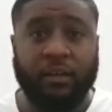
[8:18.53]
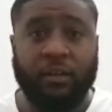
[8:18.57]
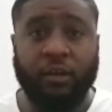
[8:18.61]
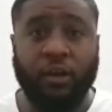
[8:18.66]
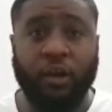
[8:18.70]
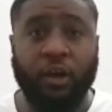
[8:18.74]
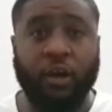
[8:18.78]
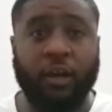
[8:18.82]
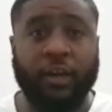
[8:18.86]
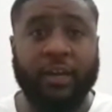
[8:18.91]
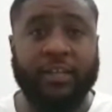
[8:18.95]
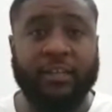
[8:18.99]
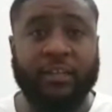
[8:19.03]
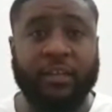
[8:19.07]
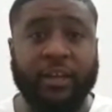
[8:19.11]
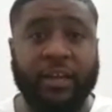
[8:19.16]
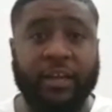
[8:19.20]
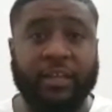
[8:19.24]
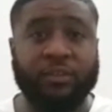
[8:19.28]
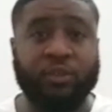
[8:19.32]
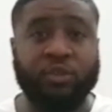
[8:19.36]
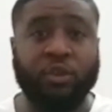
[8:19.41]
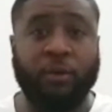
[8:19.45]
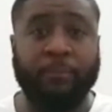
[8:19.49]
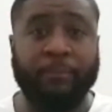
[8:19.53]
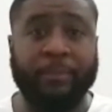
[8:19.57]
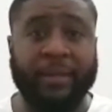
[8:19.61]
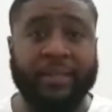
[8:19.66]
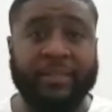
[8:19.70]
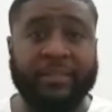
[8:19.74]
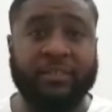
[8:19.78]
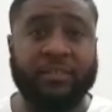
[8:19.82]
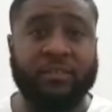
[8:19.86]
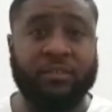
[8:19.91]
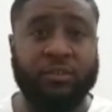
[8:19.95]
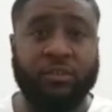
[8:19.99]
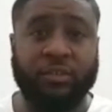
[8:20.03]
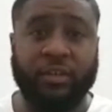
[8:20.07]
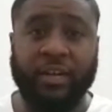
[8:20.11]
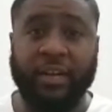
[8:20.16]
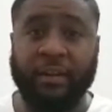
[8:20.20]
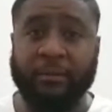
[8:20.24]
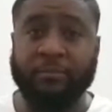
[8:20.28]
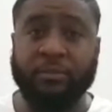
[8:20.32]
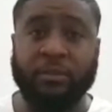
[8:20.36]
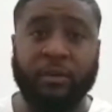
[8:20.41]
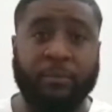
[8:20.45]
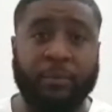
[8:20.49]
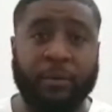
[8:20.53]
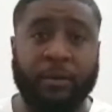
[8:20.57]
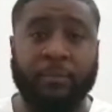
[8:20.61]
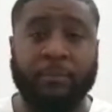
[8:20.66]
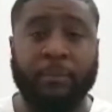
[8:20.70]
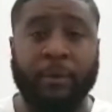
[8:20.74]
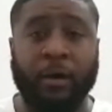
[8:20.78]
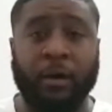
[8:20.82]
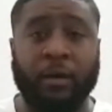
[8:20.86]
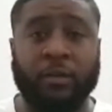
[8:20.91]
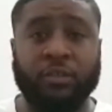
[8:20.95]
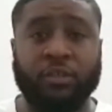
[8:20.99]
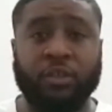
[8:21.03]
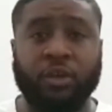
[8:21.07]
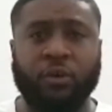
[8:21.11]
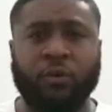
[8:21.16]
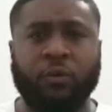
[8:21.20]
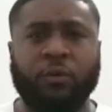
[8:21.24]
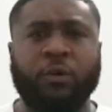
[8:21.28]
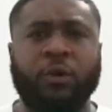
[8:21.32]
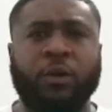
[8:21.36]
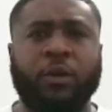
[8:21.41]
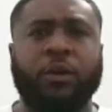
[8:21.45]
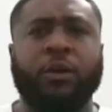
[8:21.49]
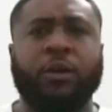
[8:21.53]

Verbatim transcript: curling, going top bins, clipped top of the bar. So